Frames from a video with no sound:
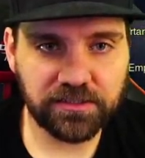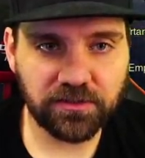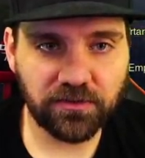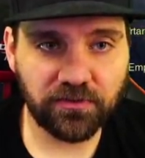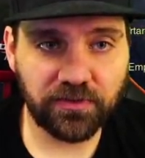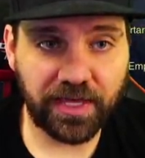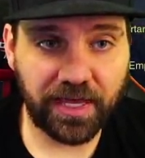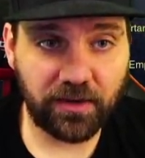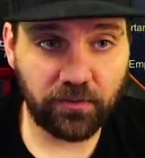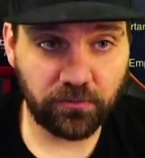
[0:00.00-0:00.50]
So
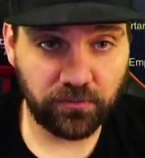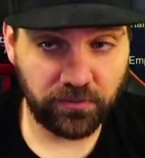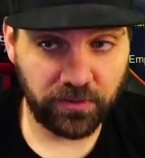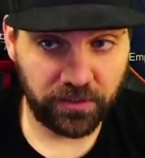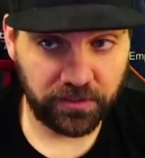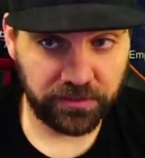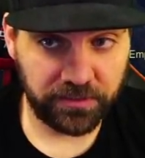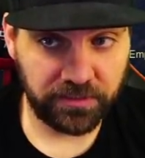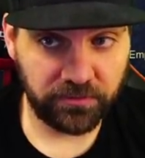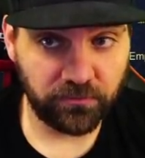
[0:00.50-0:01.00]
that
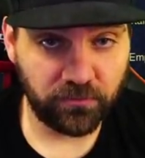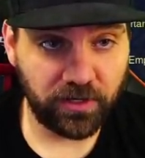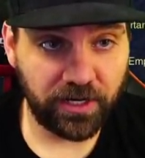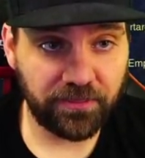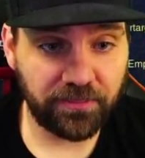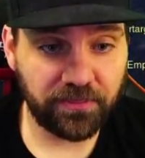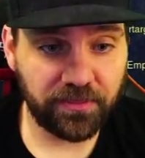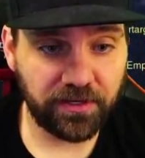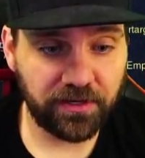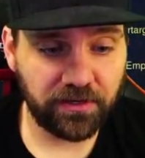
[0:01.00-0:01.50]
elite
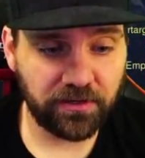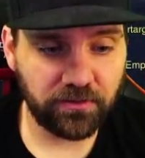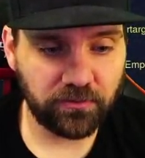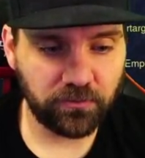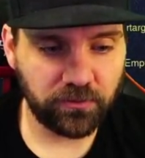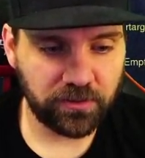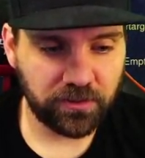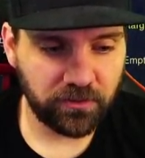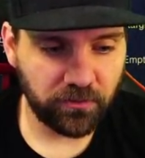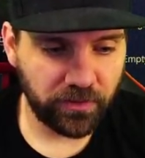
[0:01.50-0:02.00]
right there
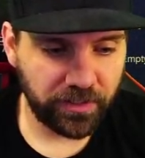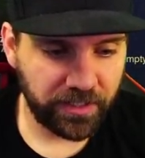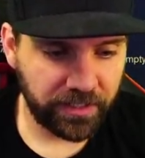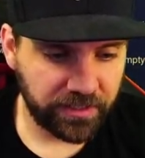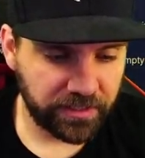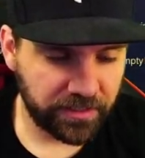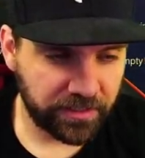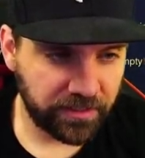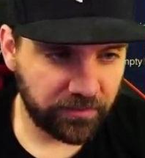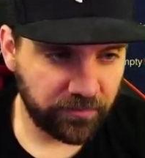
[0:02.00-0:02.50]
would go ahead
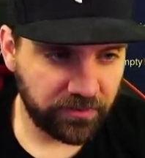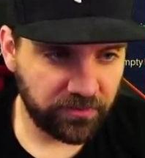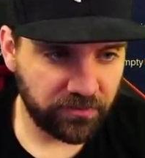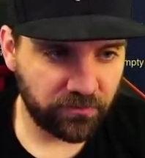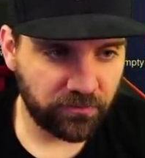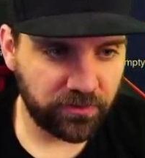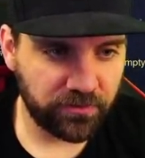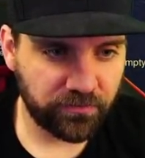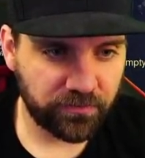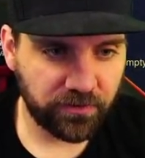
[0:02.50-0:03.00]
and get me
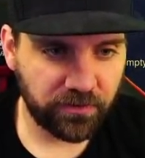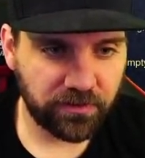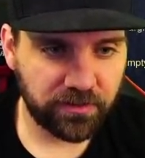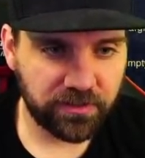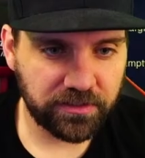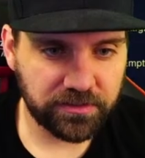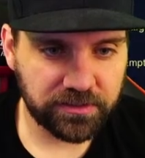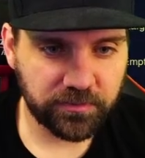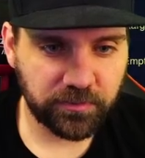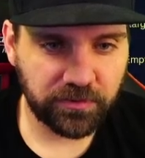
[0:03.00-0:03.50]
the Rift
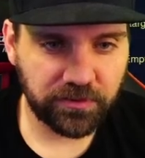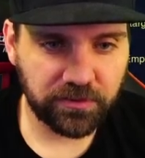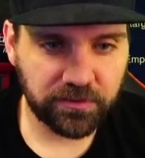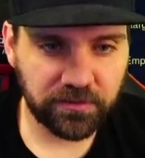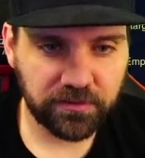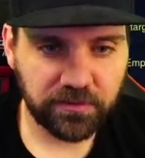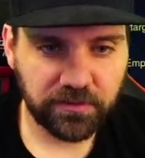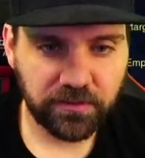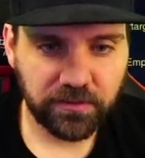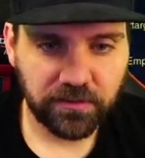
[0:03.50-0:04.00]
Guardian
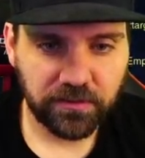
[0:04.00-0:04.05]
spawn.